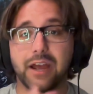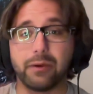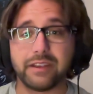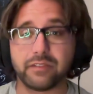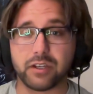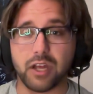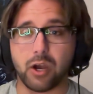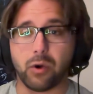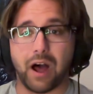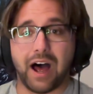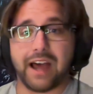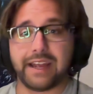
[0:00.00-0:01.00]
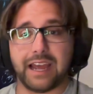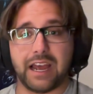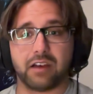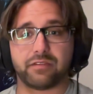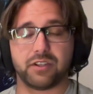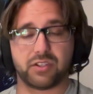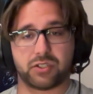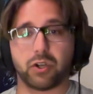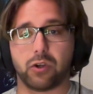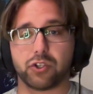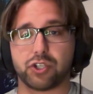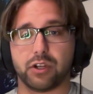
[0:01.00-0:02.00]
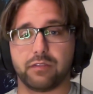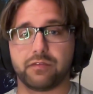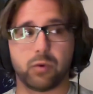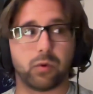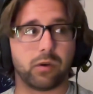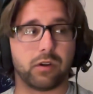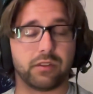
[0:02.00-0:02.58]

even though I have nostalgia for the